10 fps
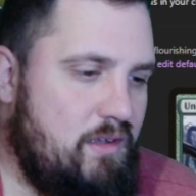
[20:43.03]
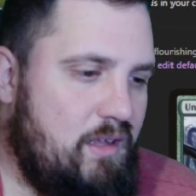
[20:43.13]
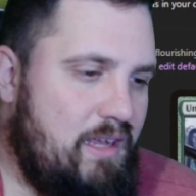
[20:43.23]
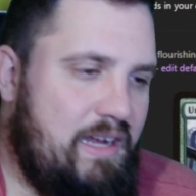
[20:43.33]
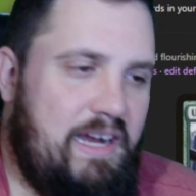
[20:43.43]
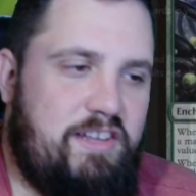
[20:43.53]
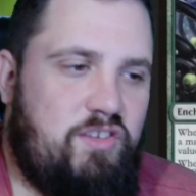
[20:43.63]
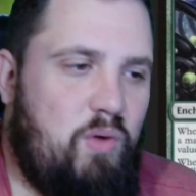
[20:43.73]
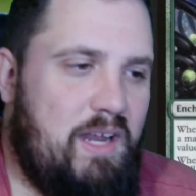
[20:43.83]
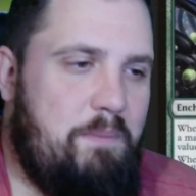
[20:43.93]
It's
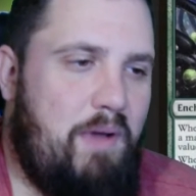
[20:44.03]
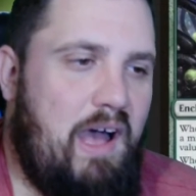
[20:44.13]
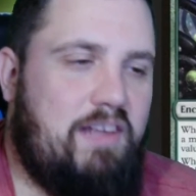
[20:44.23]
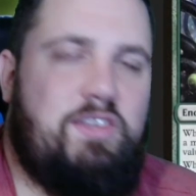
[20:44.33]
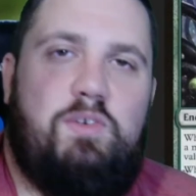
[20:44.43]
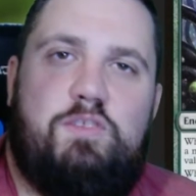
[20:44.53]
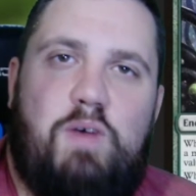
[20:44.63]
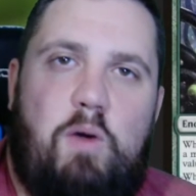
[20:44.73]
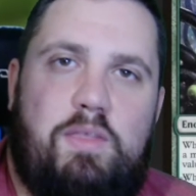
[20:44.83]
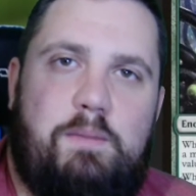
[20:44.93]
$20, so it's
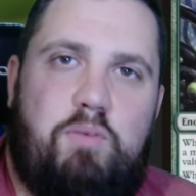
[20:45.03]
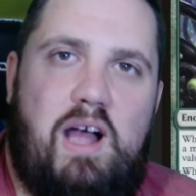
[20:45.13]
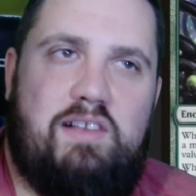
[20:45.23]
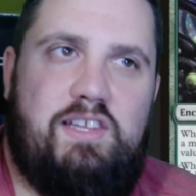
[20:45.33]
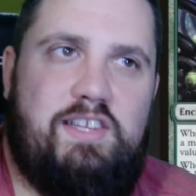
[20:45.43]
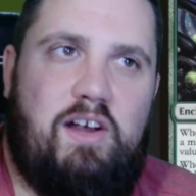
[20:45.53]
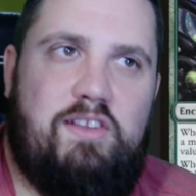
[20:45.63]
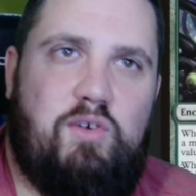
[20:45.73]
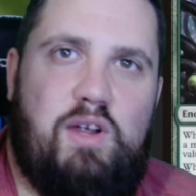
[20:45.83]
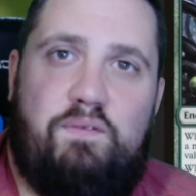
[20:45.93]
well within proxy
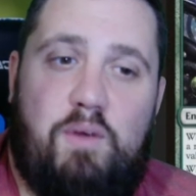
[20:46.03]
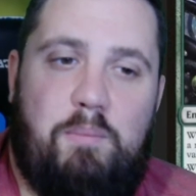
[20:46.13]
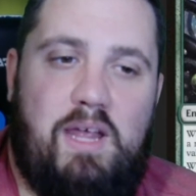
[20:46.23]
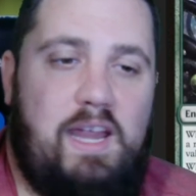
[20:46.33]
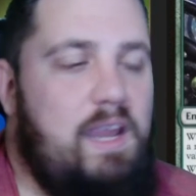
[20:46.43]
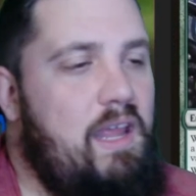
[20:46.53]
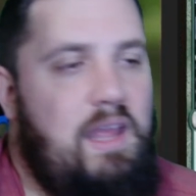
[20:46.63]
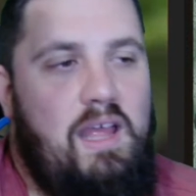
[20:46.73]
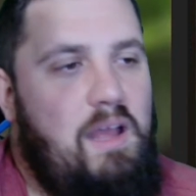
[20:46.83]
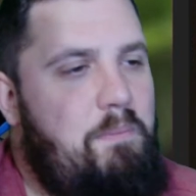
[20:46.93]
territory for me,
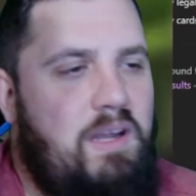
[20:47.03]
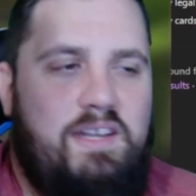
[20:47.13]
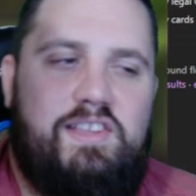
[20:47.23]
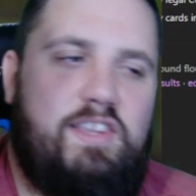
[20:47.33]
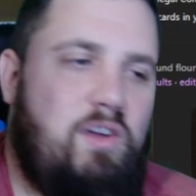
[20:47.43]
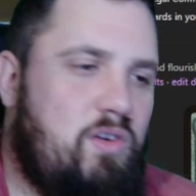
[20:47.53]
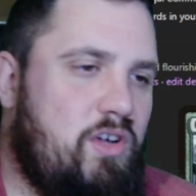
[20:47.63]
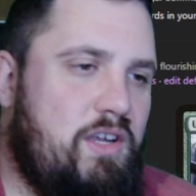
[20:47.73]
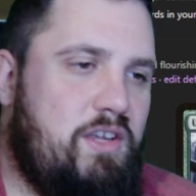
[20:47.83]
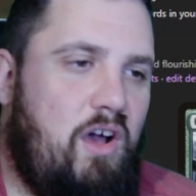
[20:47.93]
but it's so
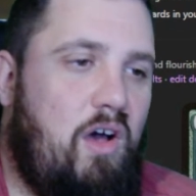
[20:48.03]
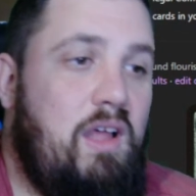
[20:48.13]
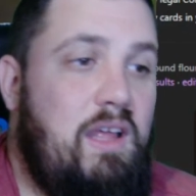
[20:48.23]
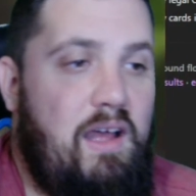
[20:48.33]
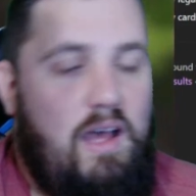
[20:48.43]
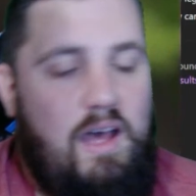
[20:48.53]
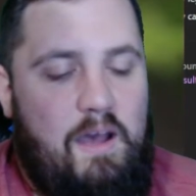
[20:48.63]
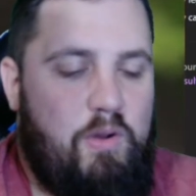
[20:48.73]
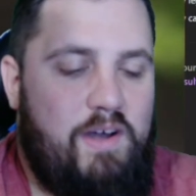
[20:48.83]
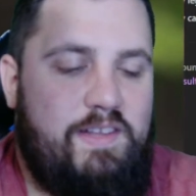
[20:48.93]
good, y'all.
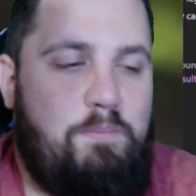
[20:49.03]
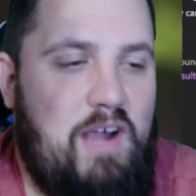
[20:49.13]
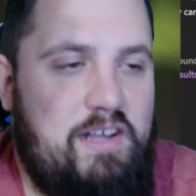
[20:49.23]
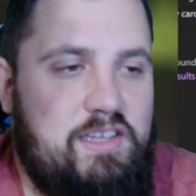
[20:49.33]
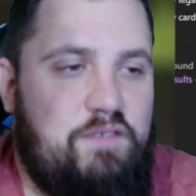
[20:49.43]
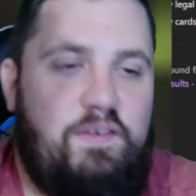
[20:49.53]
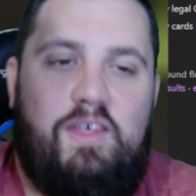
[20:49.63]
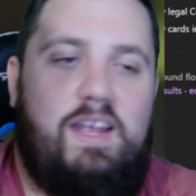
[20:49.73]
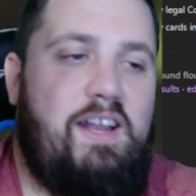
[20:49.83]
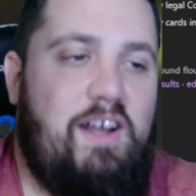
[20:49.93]
Printing Proxies
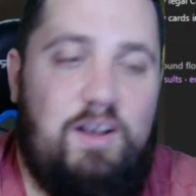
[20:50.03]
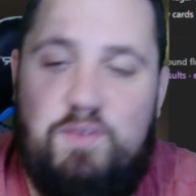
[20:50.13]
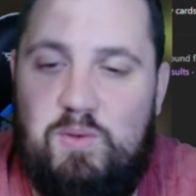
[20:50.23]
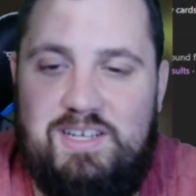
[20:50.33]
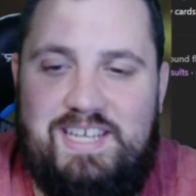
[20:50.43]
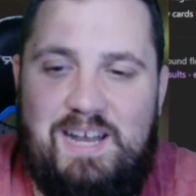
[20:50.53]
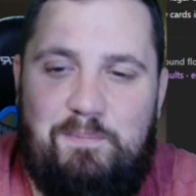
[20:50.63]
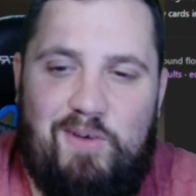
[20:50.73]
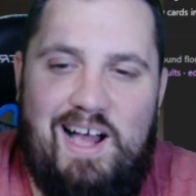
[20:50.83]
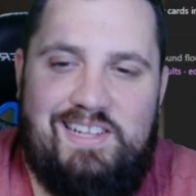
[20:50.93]
affiliate here. If you want to get a
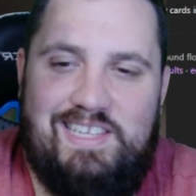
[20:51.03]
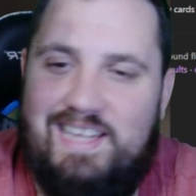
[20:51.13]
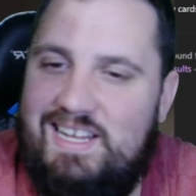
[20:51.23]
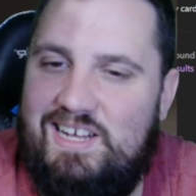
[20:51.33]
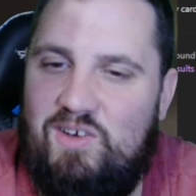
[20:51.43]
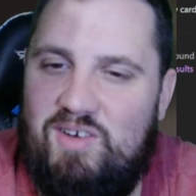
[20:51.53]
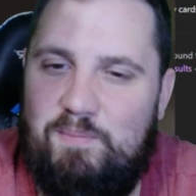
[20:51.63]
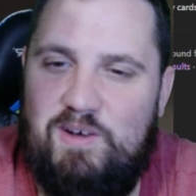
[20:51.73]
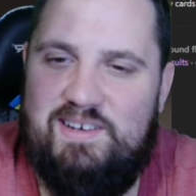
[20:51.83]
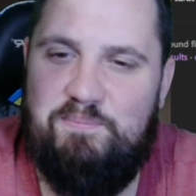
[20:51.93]
proxy, head on over to
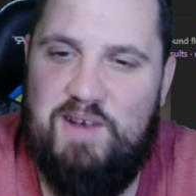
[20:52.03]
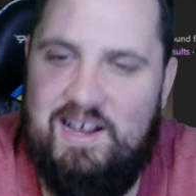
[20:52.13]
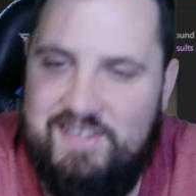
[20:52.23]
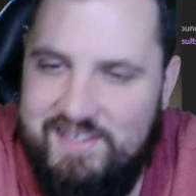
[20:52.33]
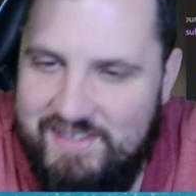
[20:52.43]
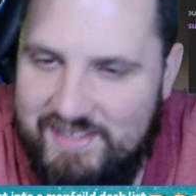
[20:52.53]
Printing Proxies.